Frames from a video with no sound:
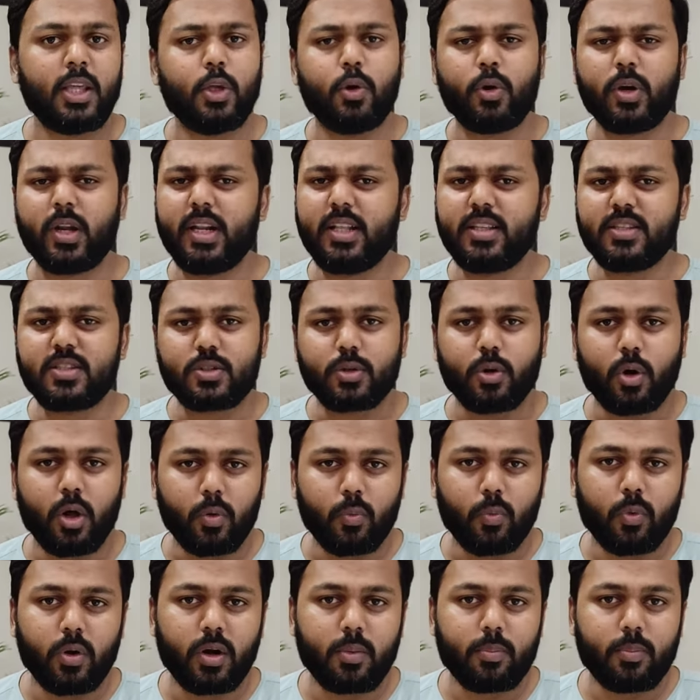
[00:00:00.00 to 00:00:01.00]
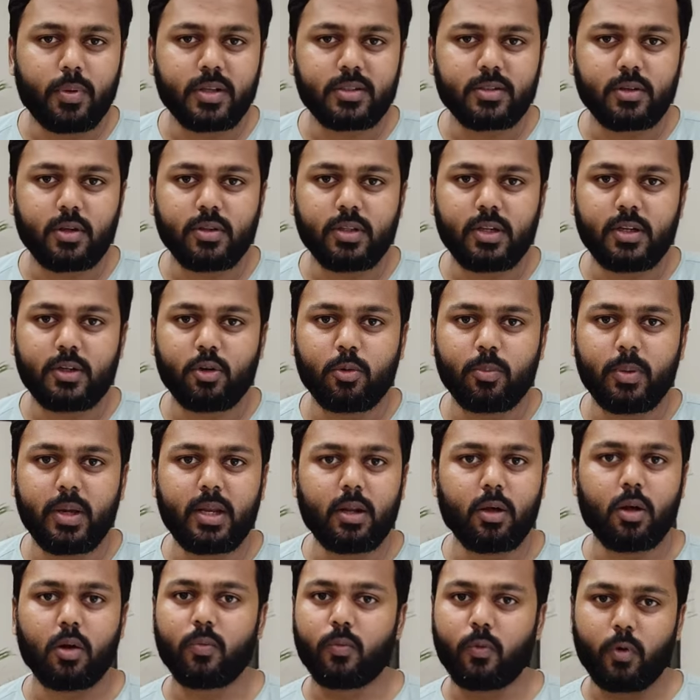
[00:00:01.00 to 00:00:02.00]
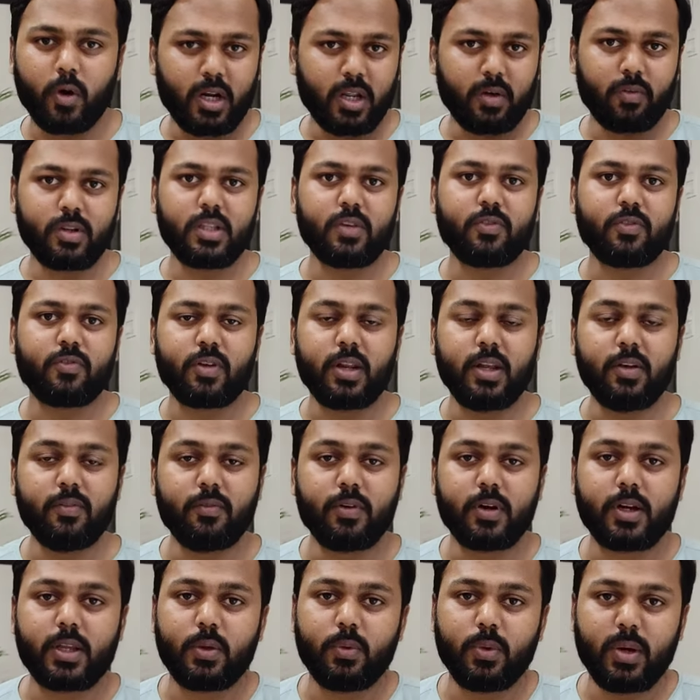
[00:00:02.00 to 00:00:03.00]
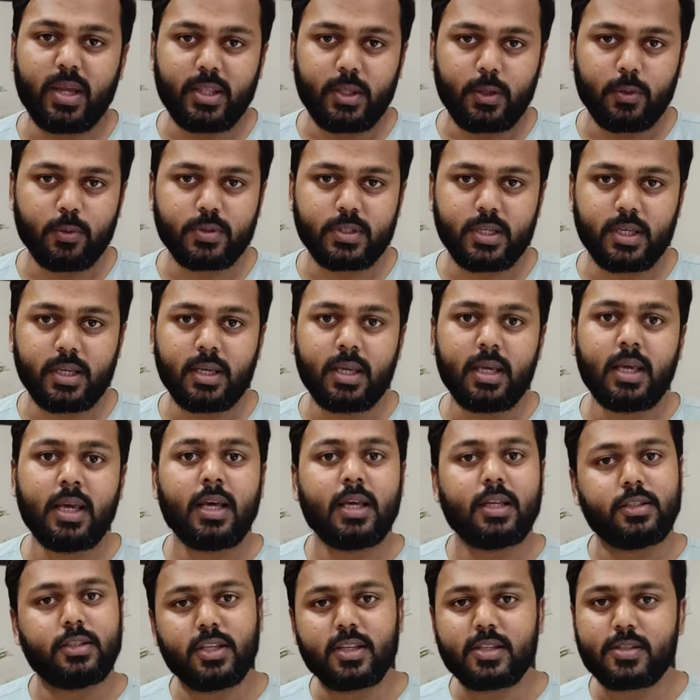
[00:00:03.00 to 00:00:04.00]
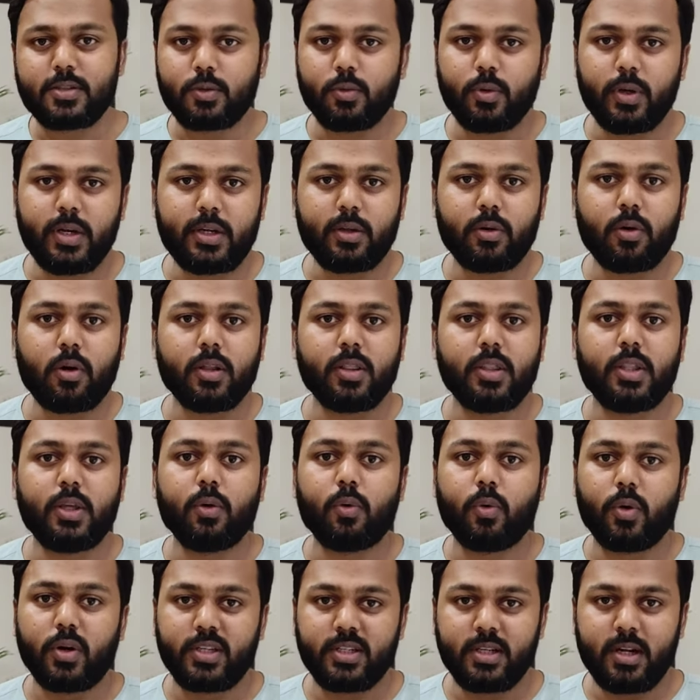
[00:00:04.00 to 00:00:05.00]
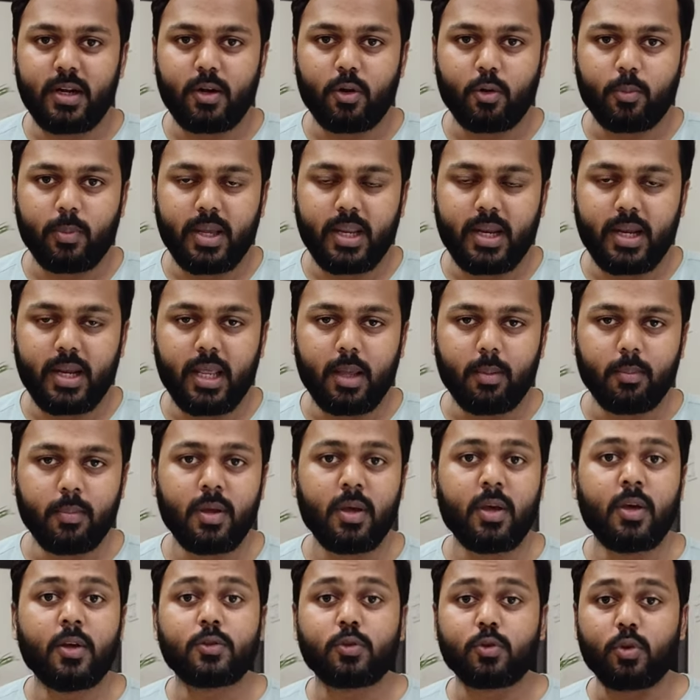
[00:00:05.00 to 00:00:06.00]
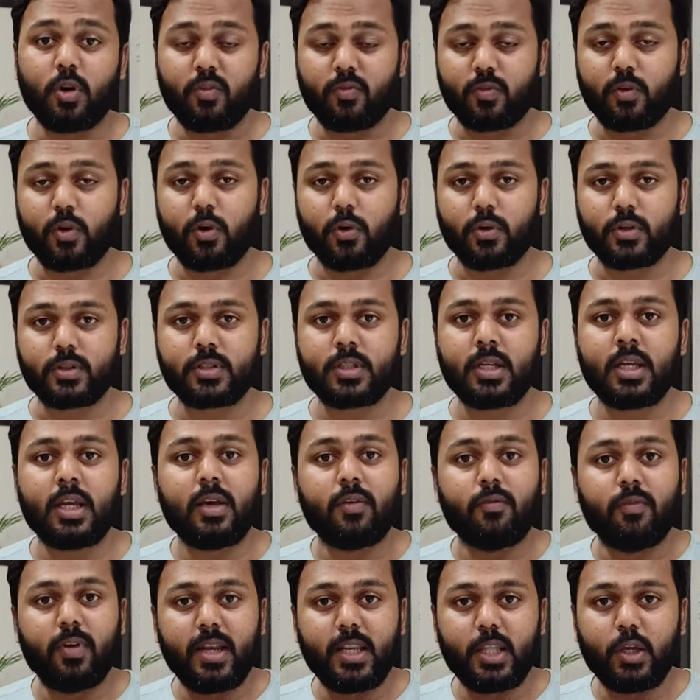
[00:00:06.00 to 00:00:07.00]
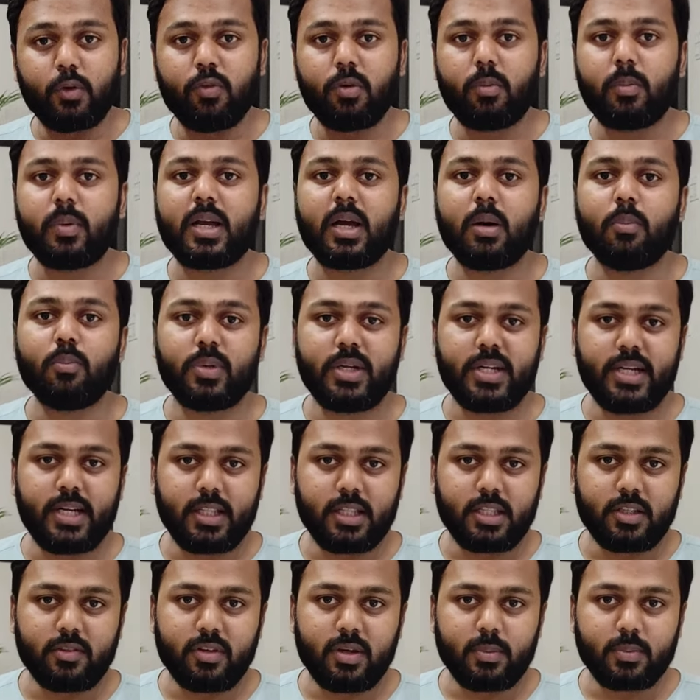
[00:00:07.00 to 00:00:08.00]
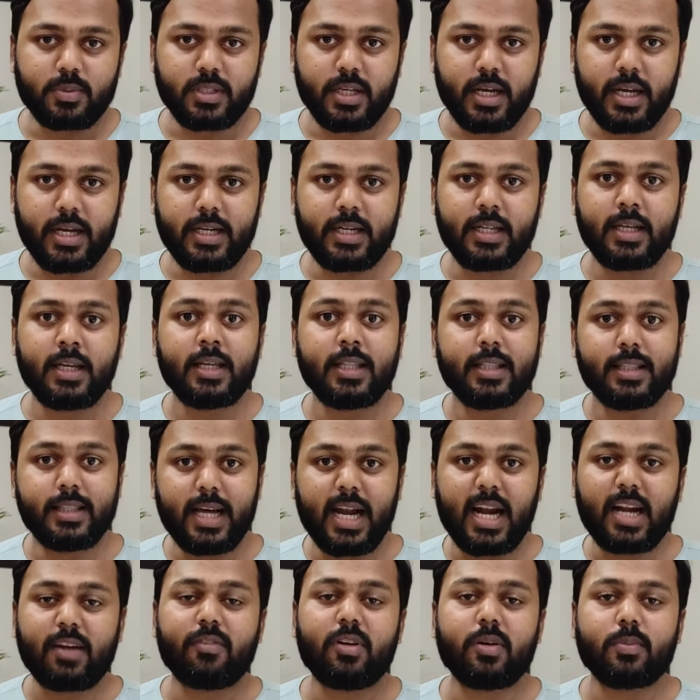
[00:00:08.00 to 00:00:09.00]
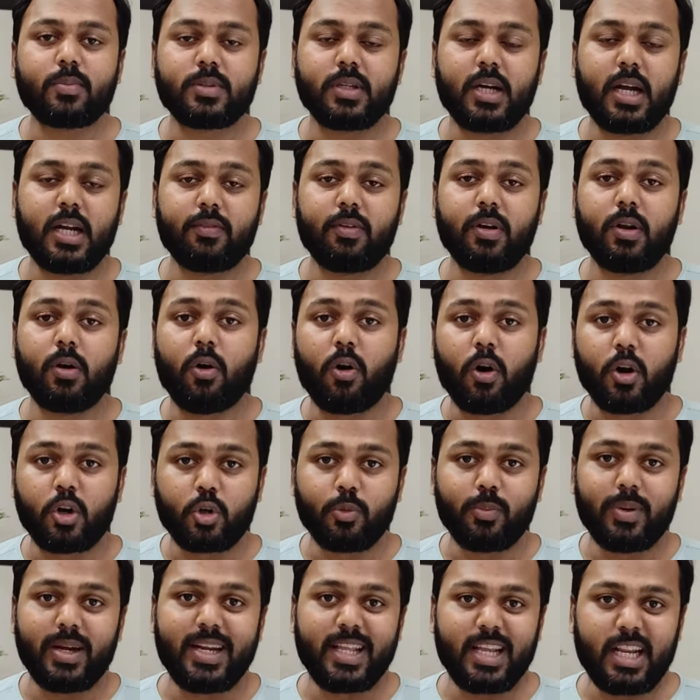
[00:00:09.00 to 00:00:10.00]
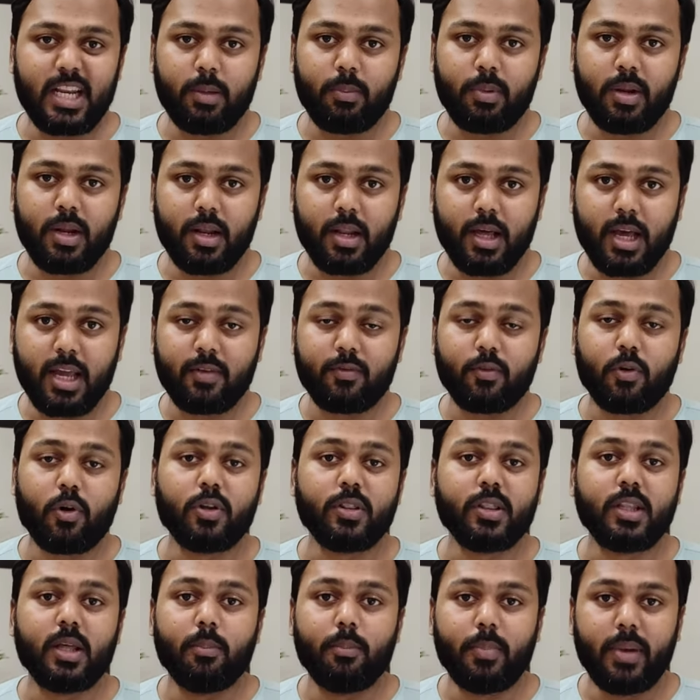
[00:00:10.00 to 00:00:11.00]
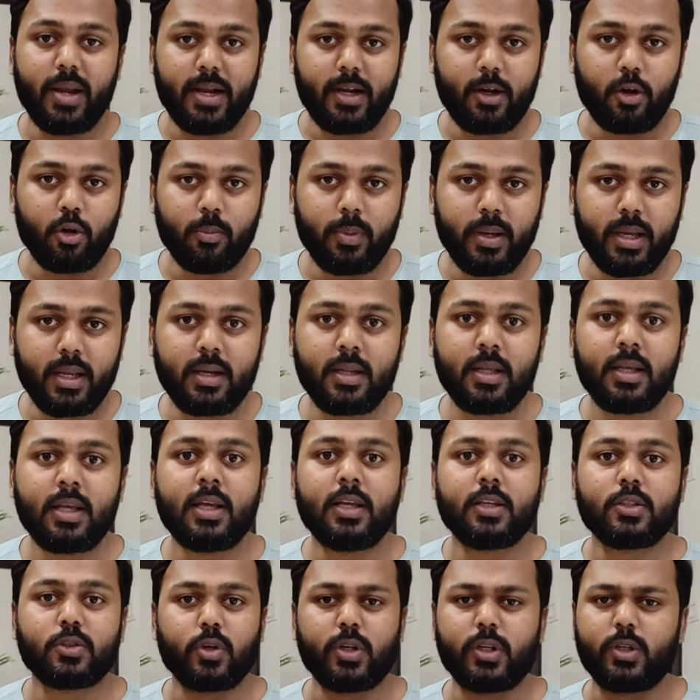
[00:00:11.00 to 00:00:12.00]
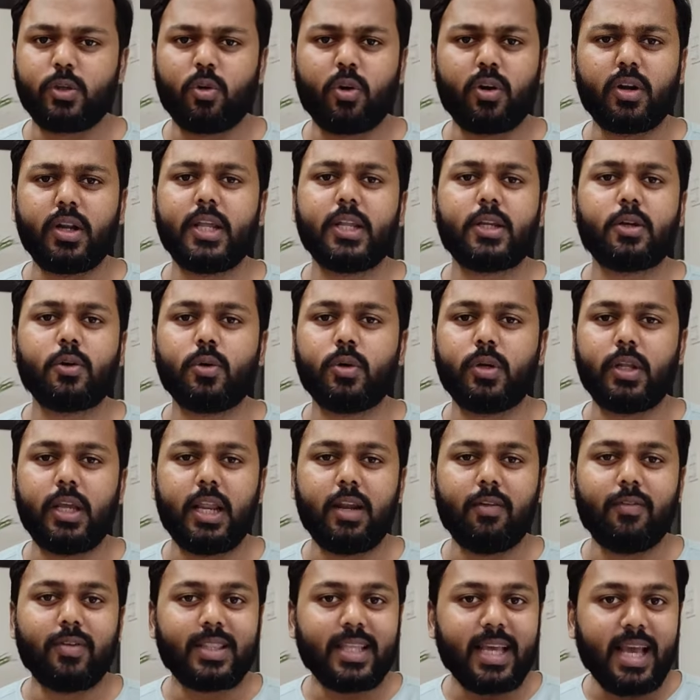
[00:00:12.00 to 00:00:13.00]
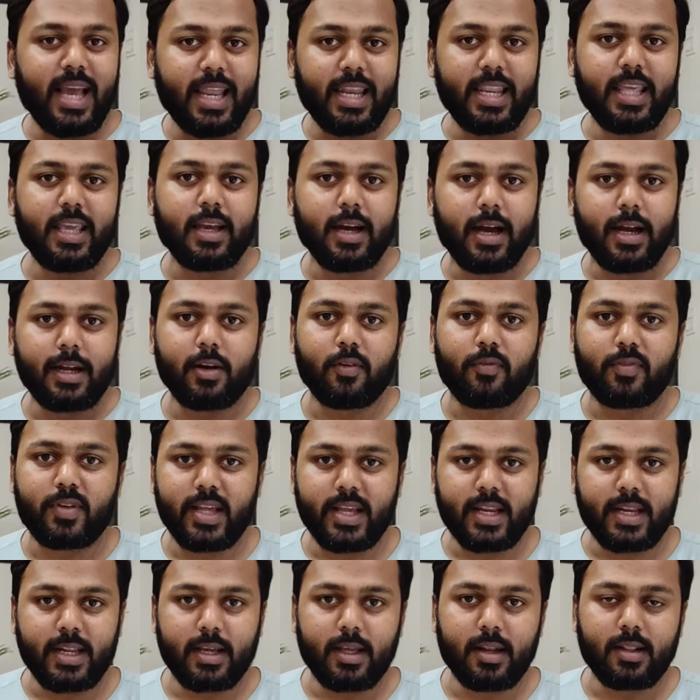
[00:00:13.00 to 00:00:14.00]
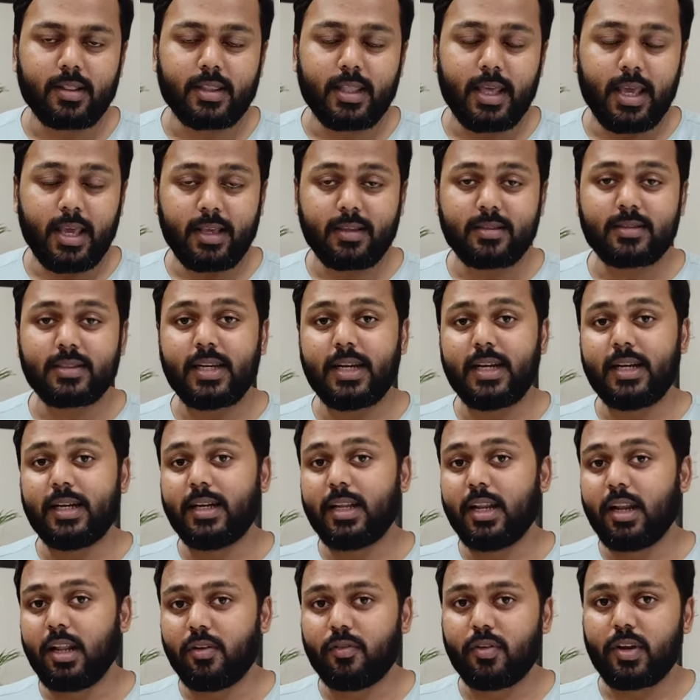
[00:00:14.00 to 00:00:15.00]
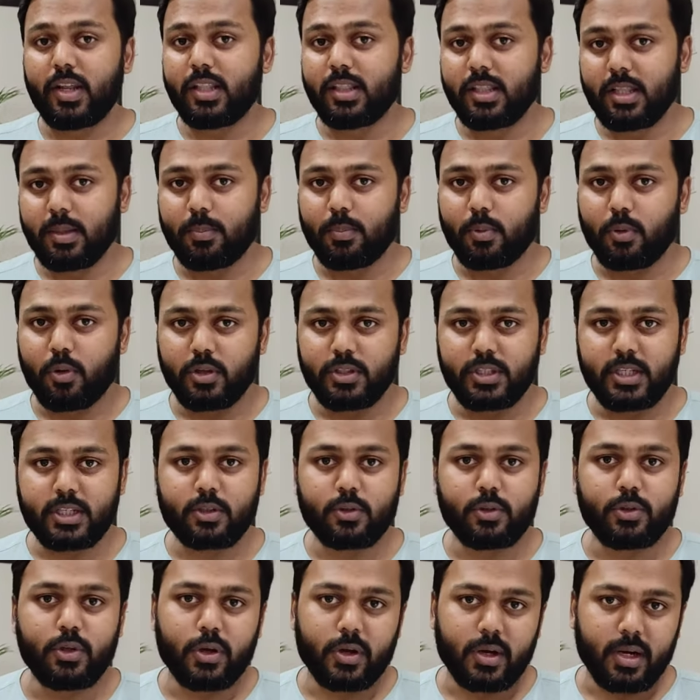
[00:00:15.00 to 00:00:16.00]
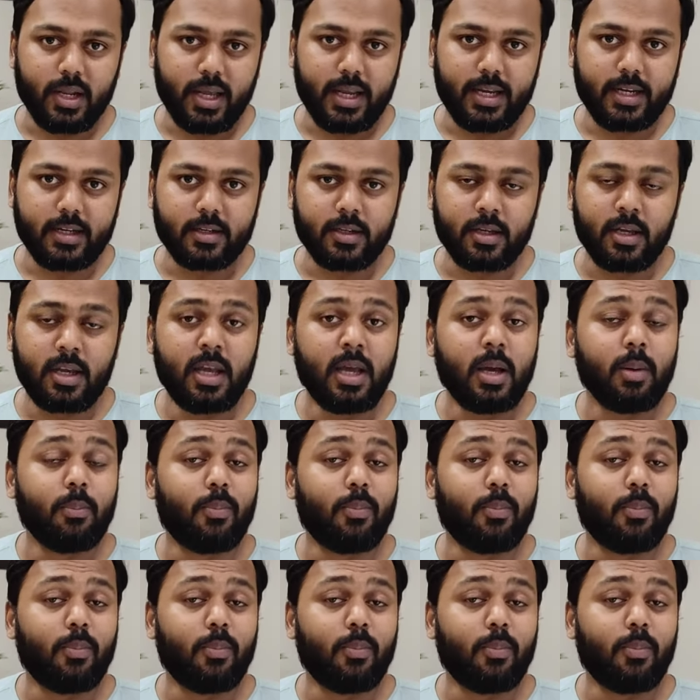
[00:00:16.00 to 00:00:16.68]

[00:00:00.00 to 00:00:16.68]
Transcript: You can install WordPress on the domain or whatever the framework you are using, just do it on the original domain name. So of course, when you will be completing the website, that website will automatically be live on the main domain. So you don't need to deal with any kind of technical things in delivering the project to your client.